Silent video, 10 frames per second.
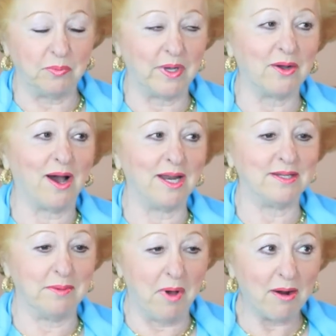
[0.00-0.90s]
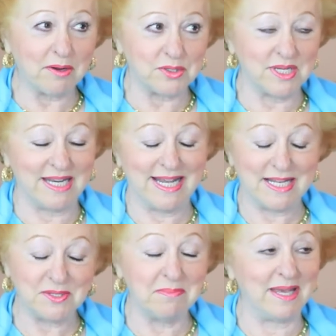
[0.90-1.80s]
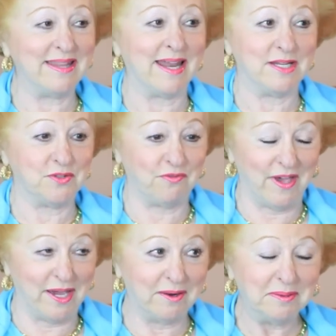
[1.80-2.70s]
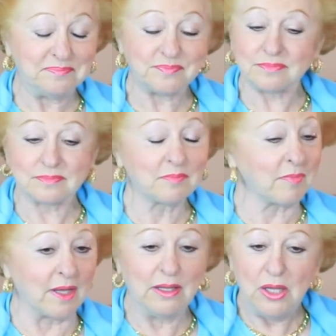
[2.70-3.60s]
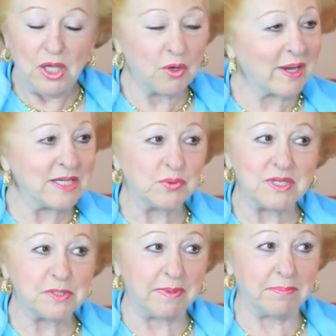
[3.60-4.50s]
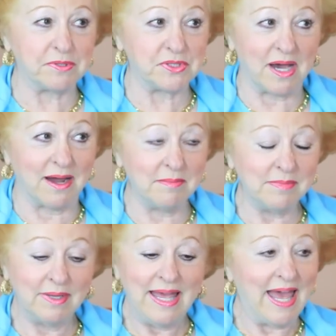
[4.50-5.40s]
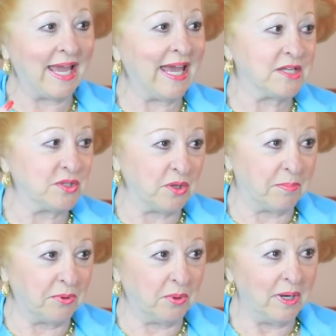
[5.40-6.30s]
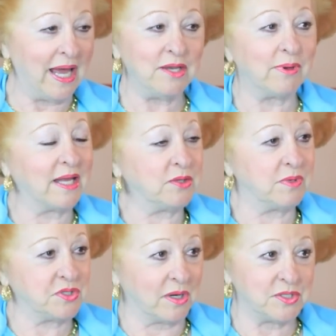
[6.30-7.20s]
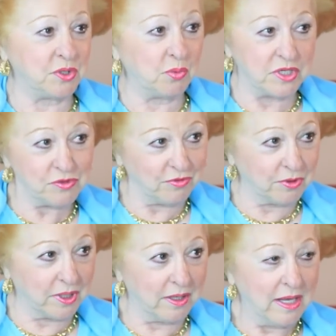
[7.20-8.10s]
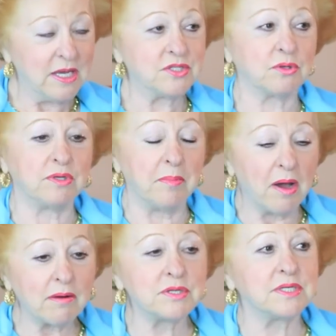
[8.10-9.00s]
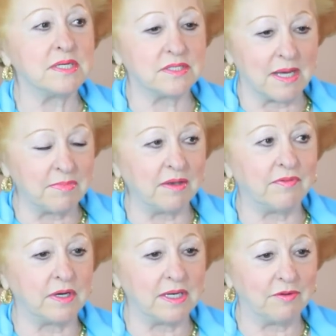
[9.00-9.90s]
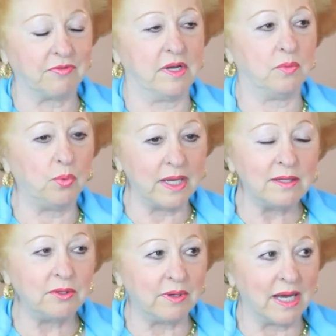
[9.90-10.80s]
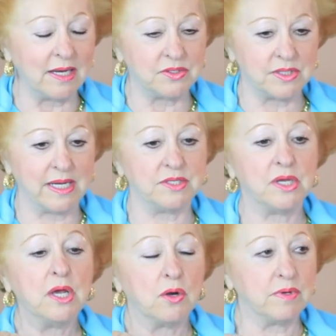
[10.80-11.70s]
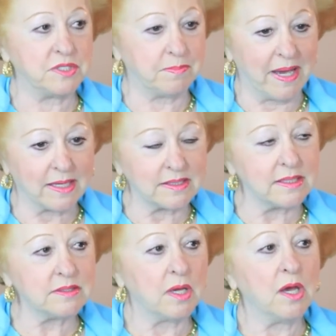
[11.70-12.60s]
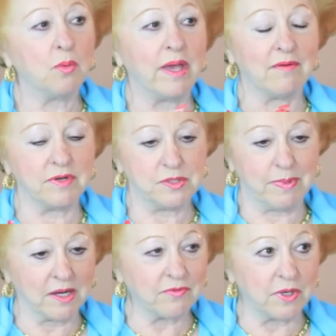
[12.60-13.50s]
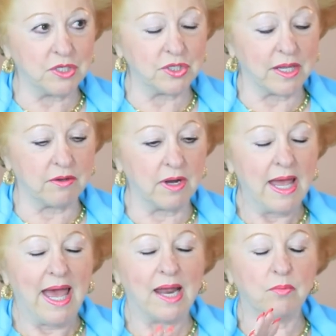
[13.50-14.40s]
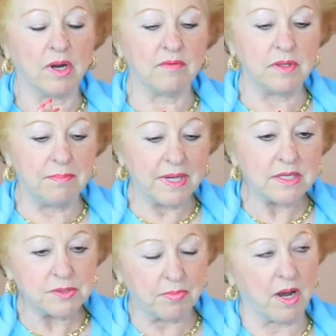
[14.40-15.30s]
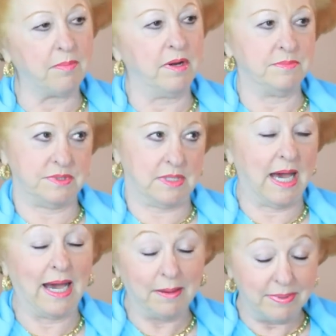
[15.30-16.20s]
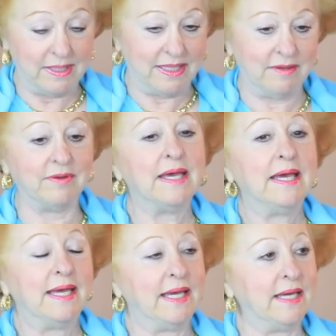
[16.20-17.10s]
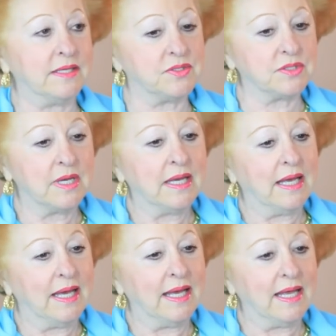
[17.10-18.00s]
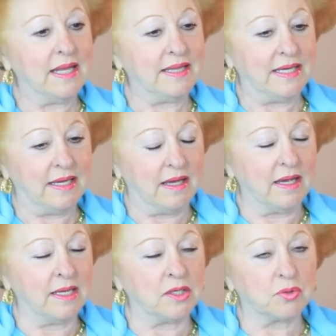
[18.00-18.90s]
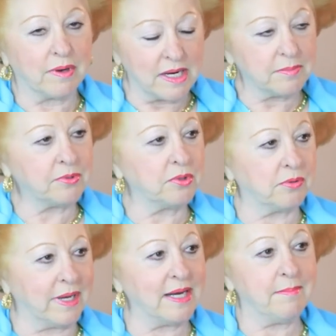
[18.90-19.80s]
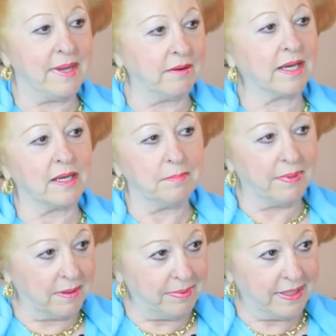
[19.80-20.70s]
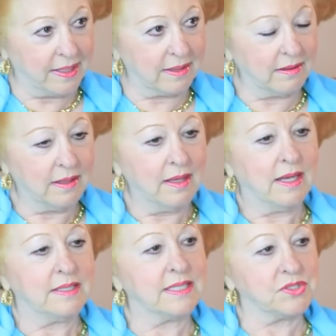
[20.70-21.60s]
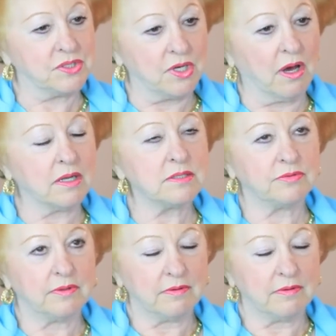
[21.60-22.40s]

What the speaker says: we call it democracy doesn't mean that it's fair. You can twist people's arm and get to the poll, and you get the results you wish for. So democracy is something very different. We in the United States respect it. We have respect for each other. And one of the biggest problems, I believe, is the incredible great American public does not